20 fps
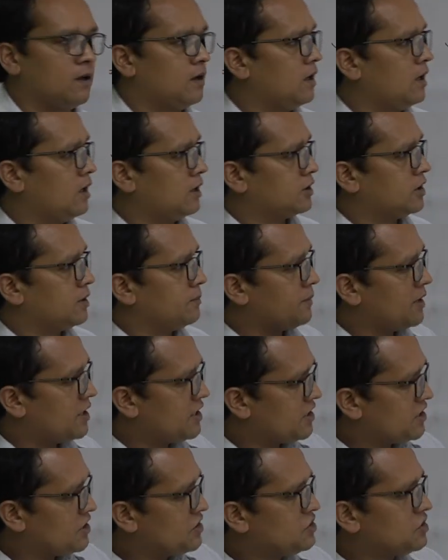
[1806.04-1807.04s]
the main
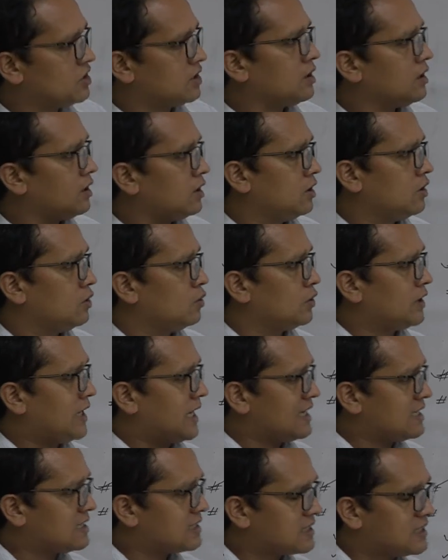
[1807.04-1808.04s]
reason we
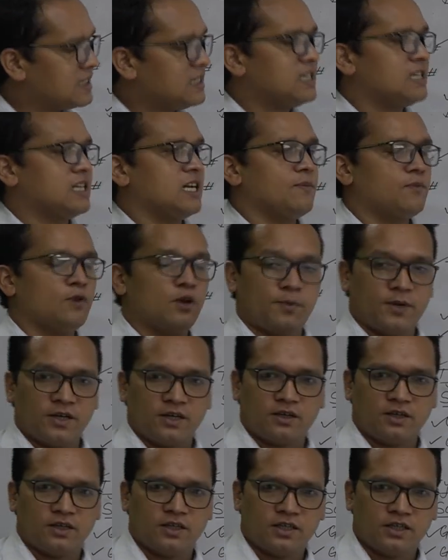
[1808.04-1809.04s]
are still developing
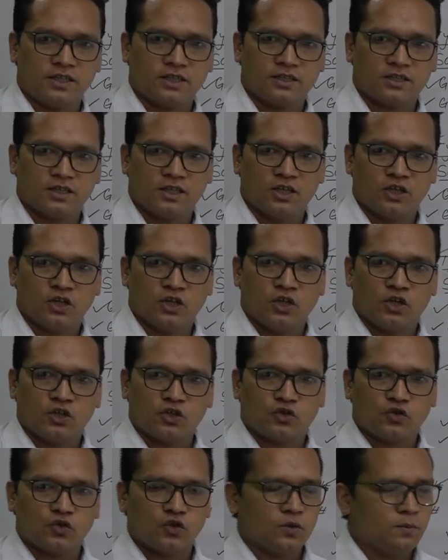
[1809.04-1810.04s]
countries.
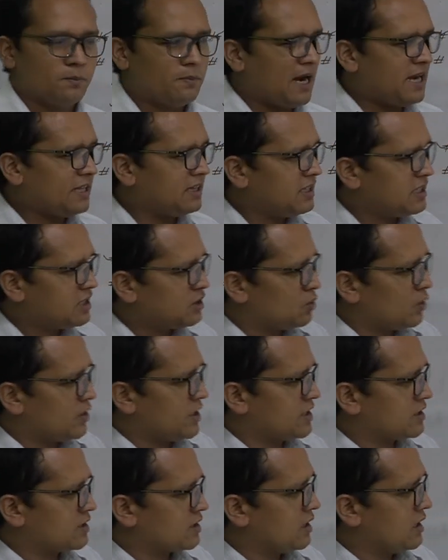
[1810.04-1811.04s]
So by this
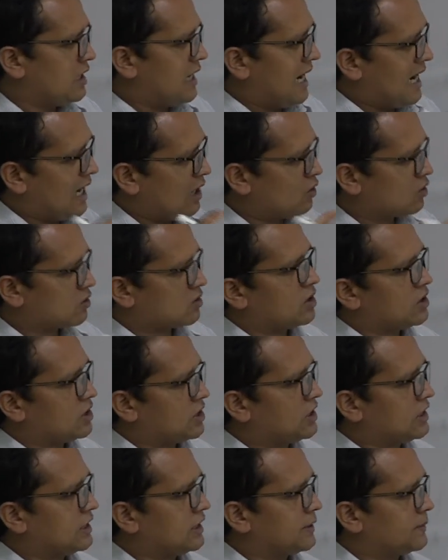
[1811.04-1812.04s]
ways our
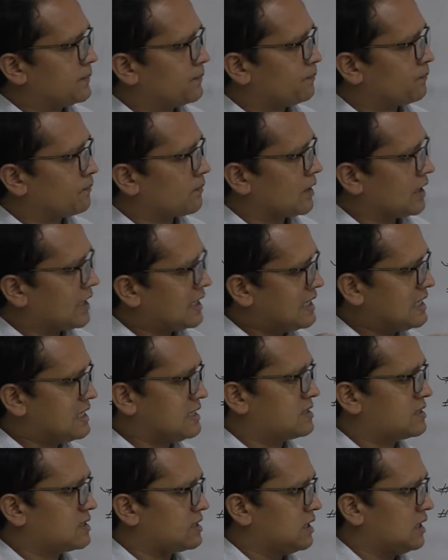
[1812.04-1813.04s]
country
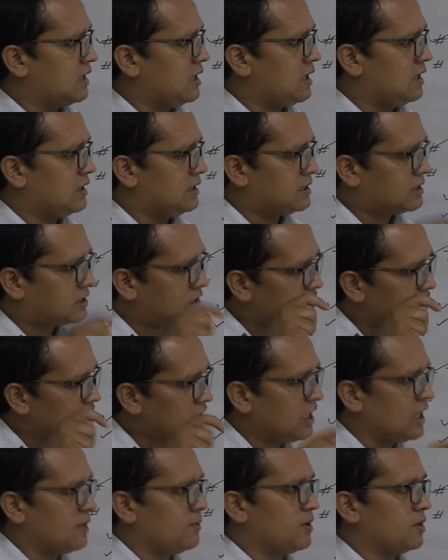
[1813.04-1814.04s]
is still
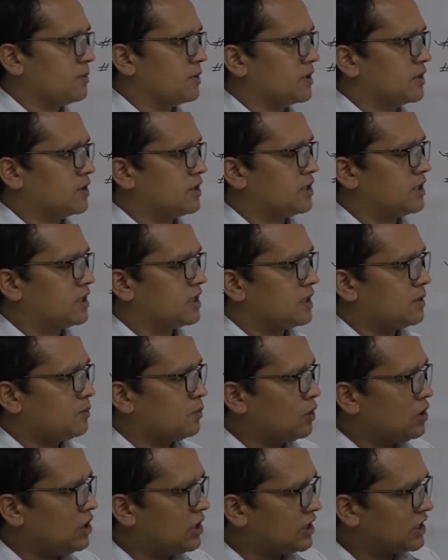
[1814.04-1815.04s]
developing country.
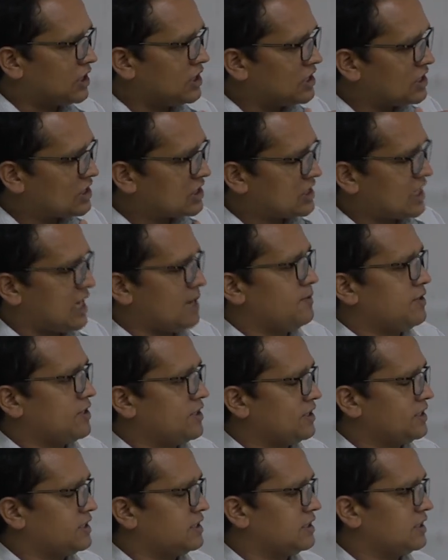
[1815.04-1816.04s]
Political
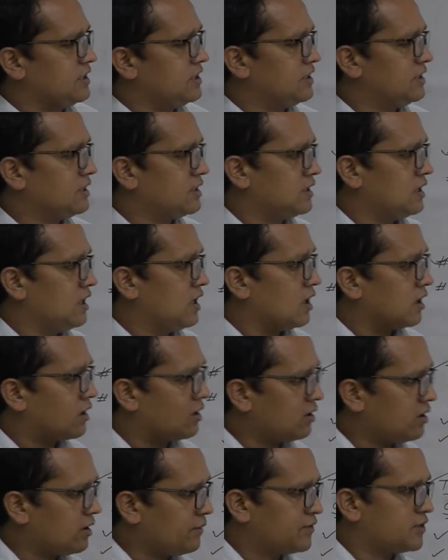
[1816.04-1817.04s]
instability is there,
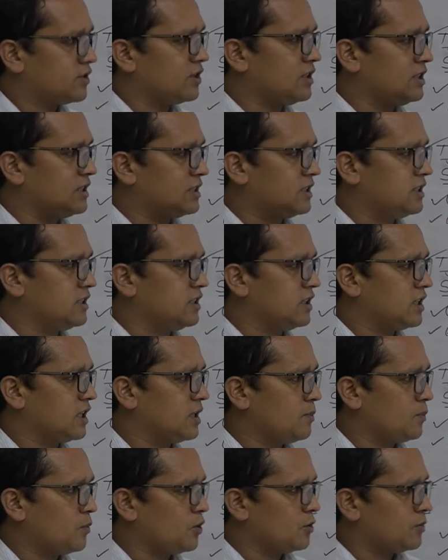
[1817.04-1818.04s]
corruption is there,
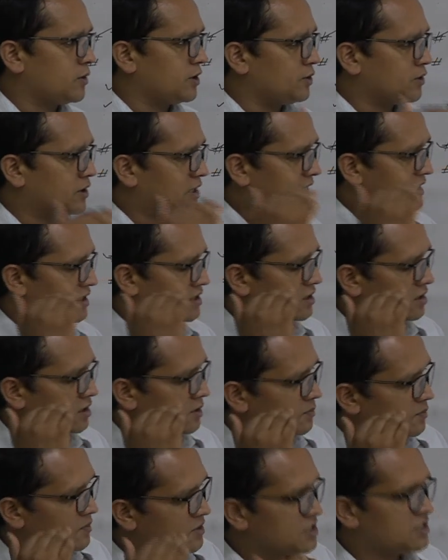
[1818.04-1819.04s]
improper utilization
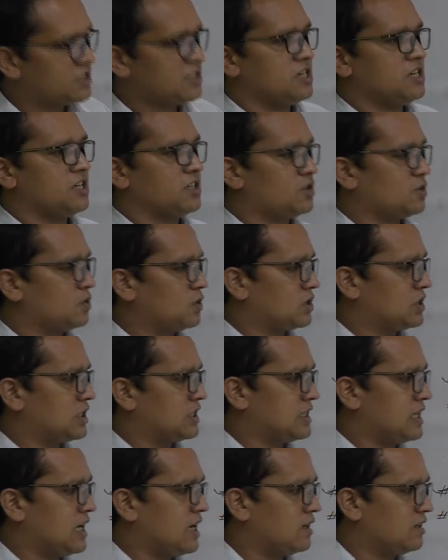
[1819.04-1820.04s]
of means and
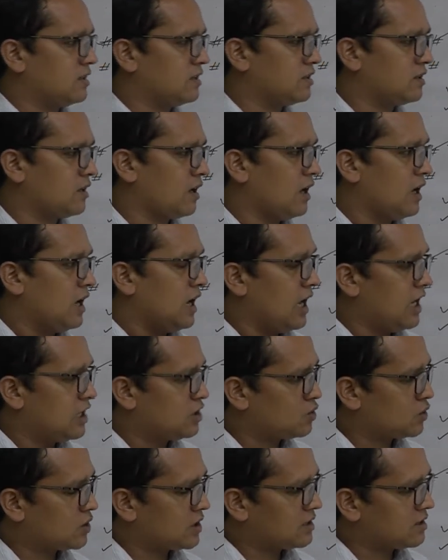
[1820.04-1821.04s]
resources are there,
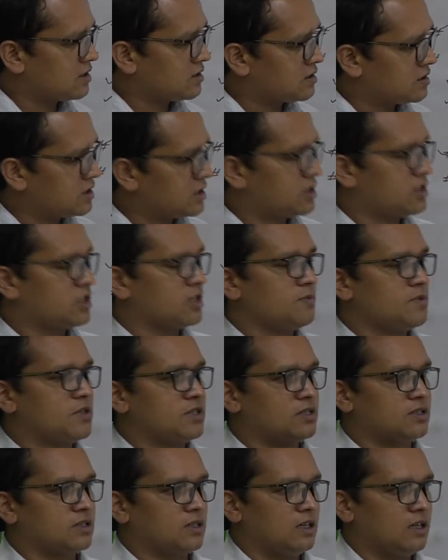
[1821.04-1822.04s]
education system
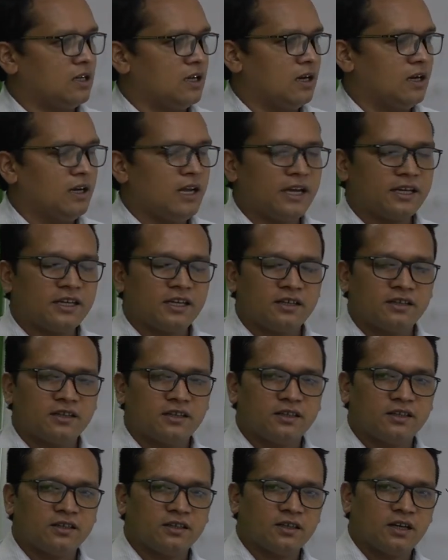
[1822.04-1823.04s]
is lacking
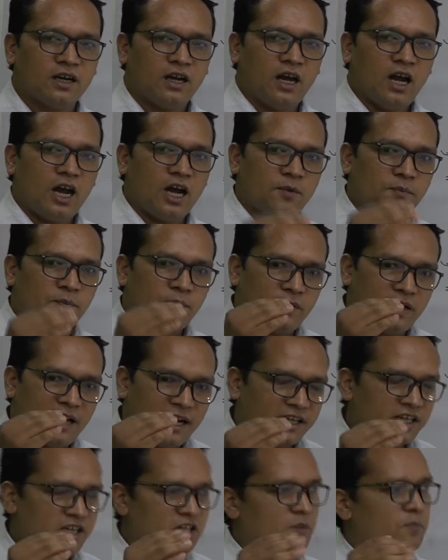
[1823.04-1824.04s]
there, and
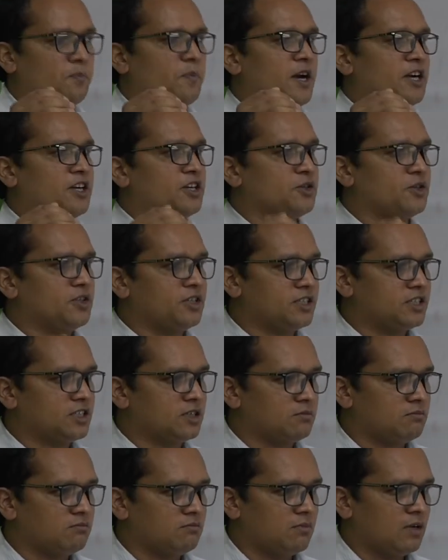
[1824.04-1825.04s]
lacking of
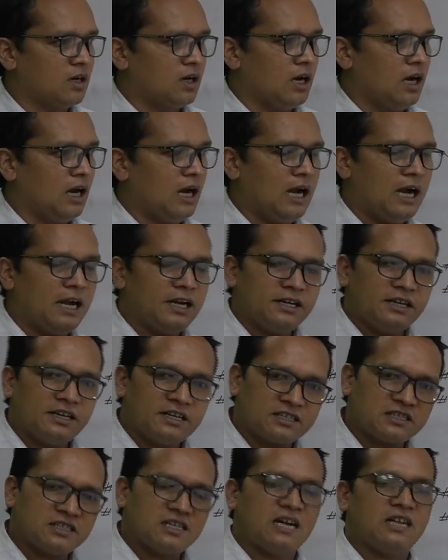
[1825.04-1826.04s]
patriotism and
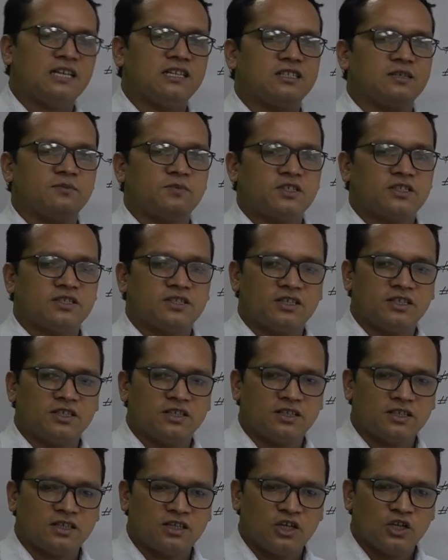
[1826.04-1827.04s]
nationalism is
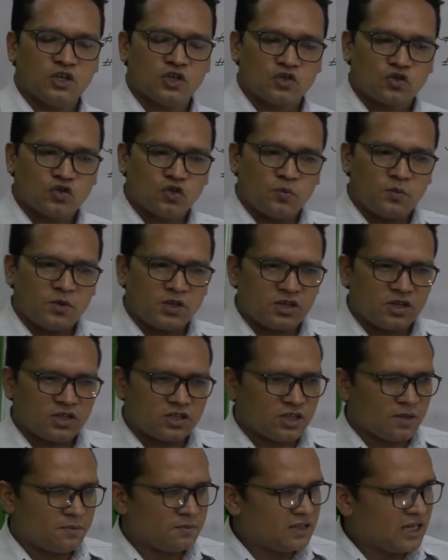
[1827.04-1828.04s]
there. So because
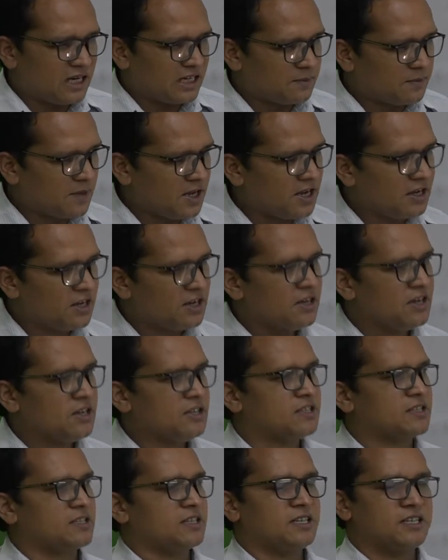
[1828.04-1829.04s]
of that
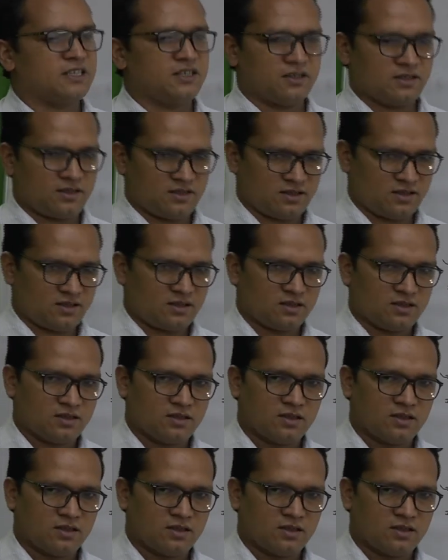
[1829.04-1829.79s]
various reasons